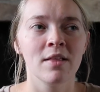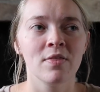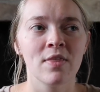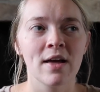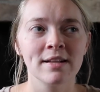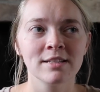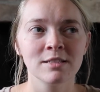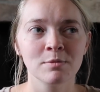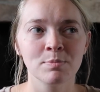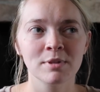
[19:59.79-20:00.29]

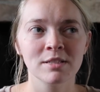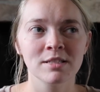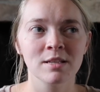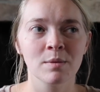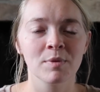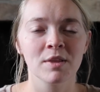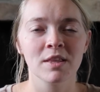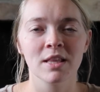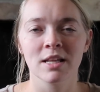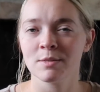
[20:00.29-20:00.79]
That's been
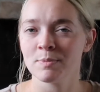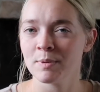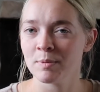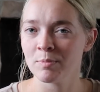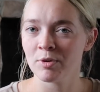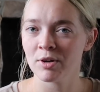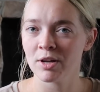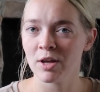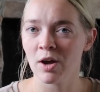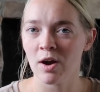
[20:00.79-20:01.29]
something that's been
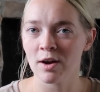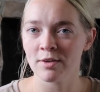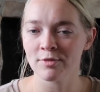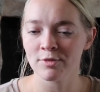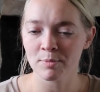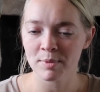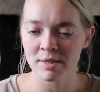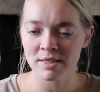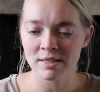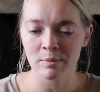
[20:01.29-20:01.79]
pretty hard
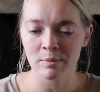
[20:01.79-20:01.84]
for me